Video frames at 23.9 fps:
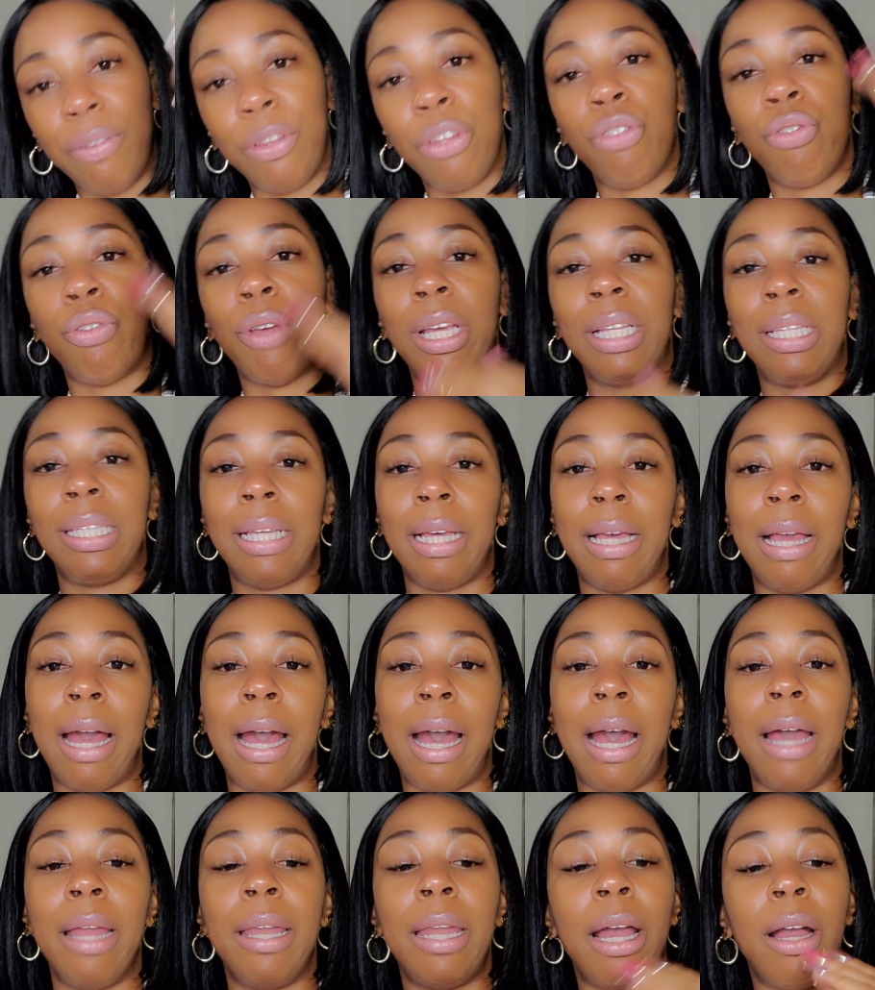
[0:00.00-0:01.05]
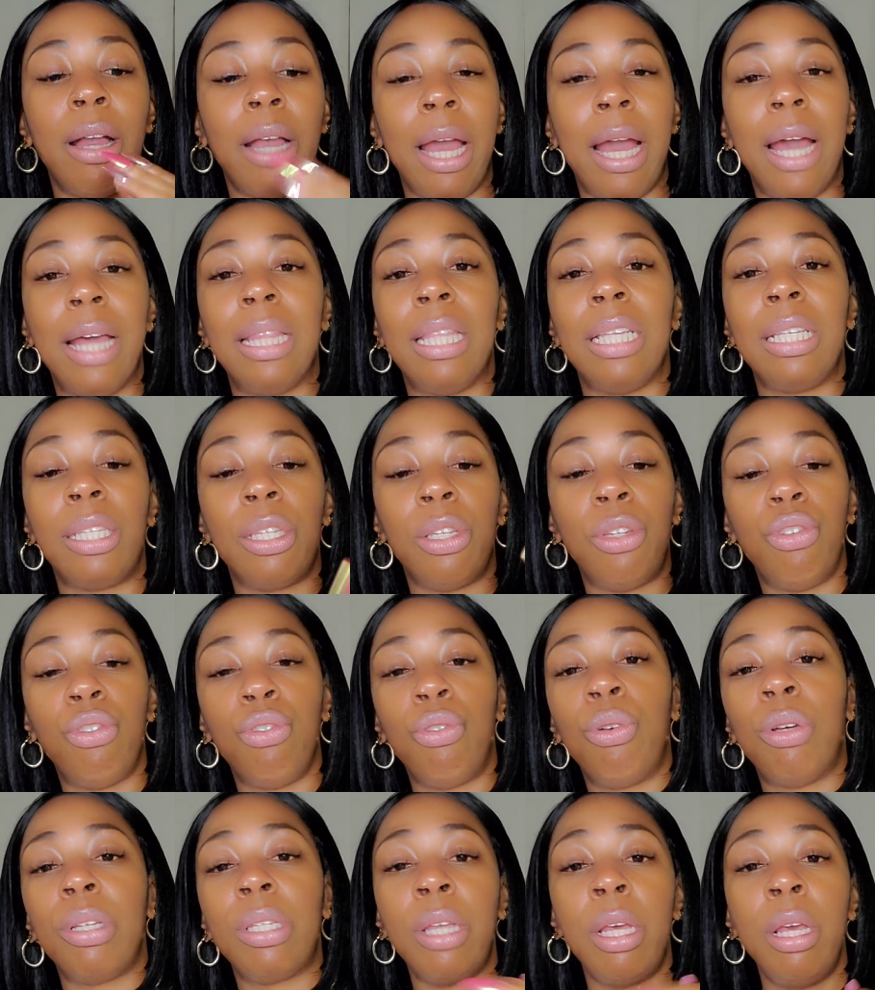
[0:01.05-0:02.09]
it straight to God. Now, God, this is
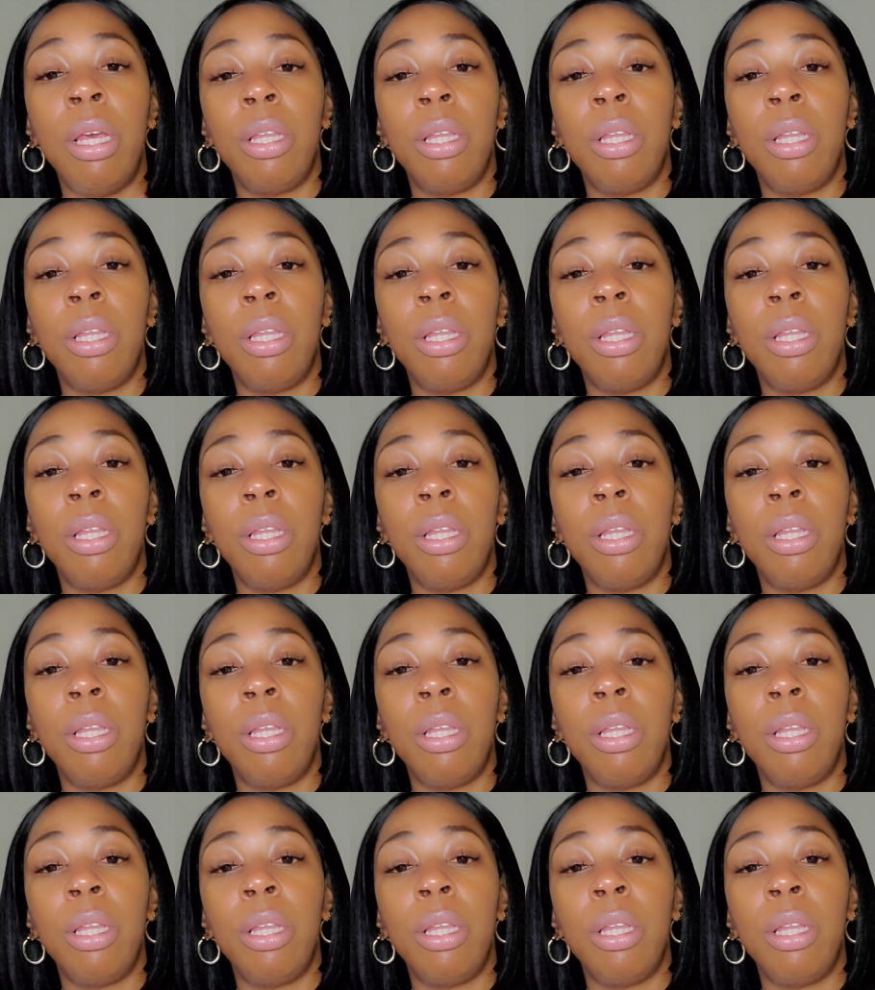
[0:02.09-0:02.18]
yours.